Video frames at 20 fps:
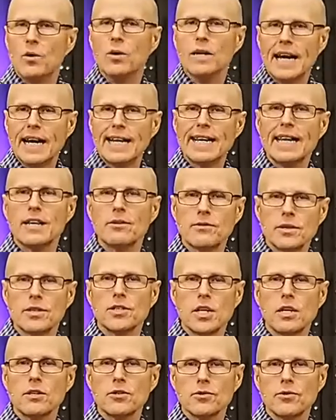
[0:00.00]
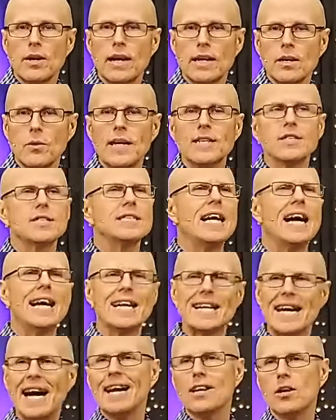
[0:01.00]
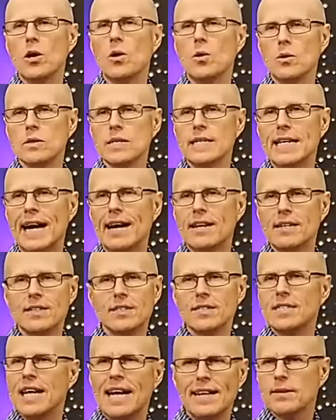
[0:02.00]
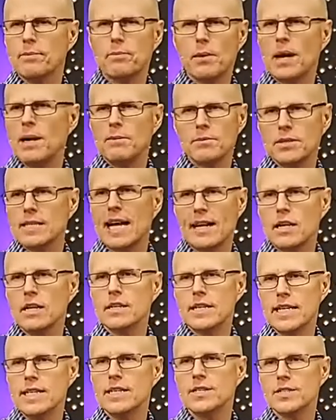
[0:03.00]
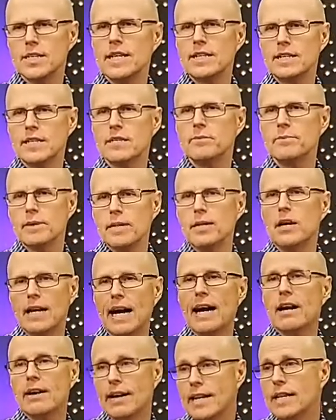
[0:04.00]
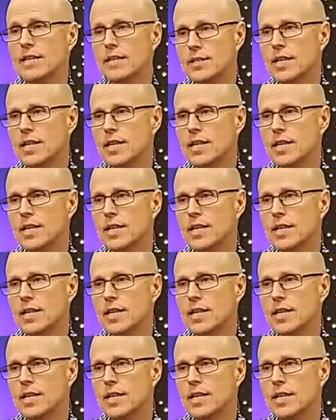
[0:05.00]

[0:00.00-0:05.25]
we're not getting results right away, it's not God holding out. It's not, the problem's not on his end. It'd be on our end. Is